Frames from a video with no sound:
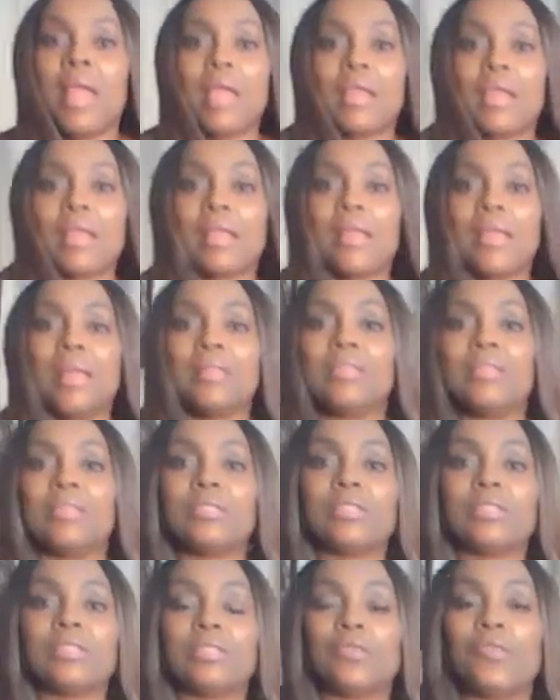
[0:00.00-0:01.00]
And again,
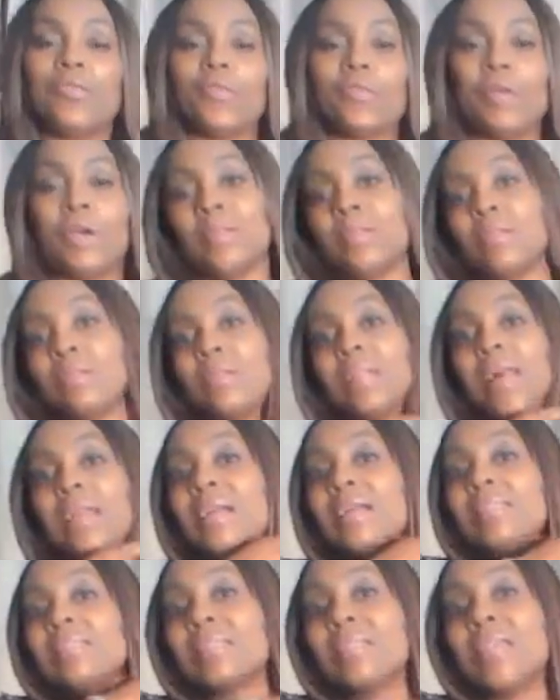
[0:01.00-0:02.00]
this is the front.
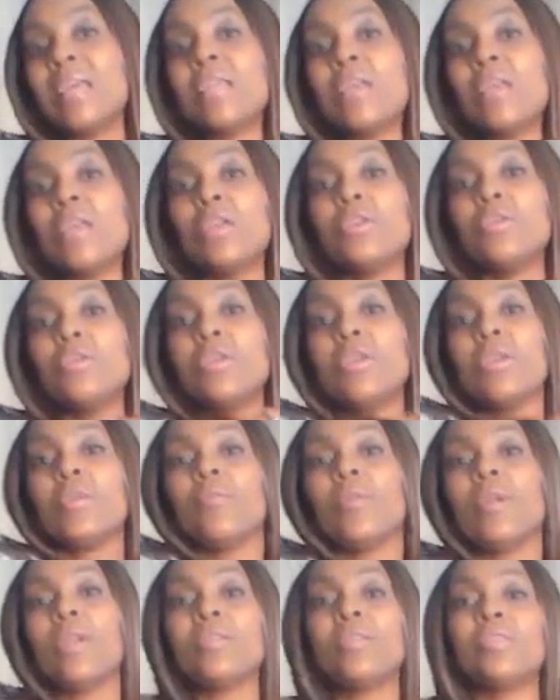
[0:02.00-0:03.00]
Like I said, you
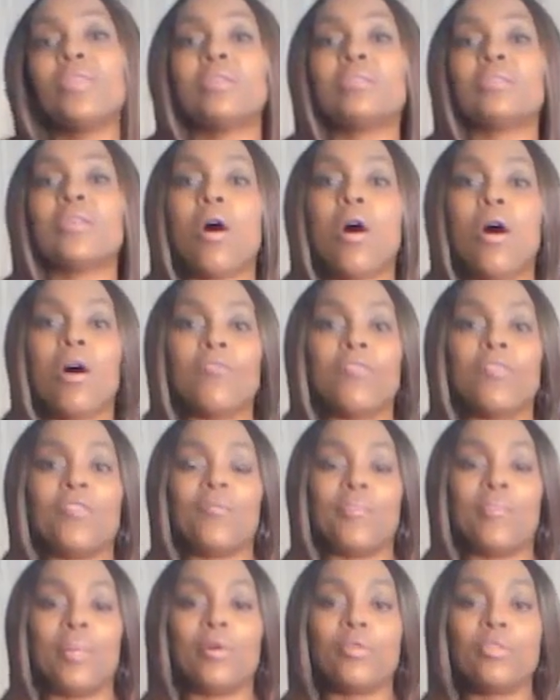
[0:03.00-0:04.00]
can wear this off of
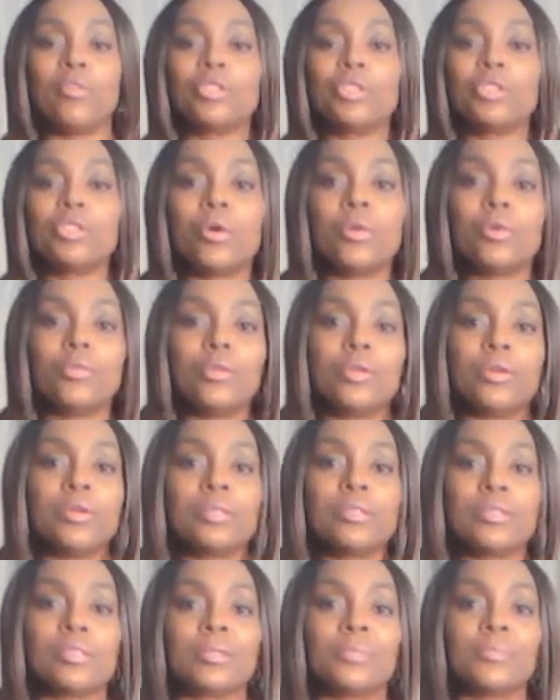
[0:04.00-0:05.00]
both
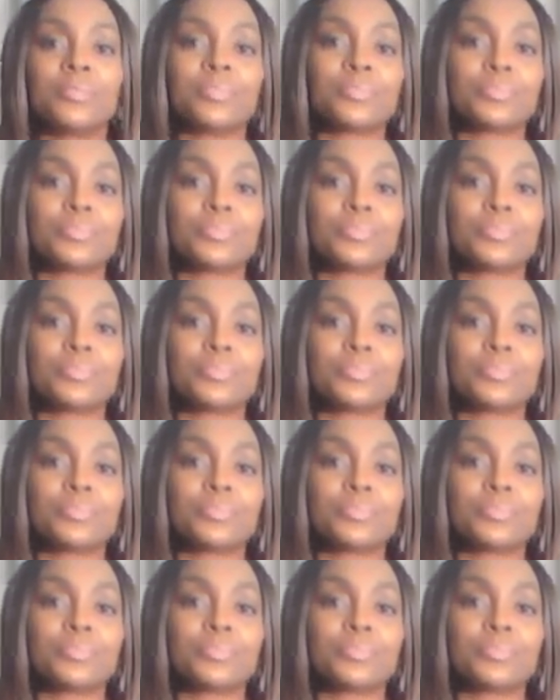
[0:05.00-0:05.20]
shoulders.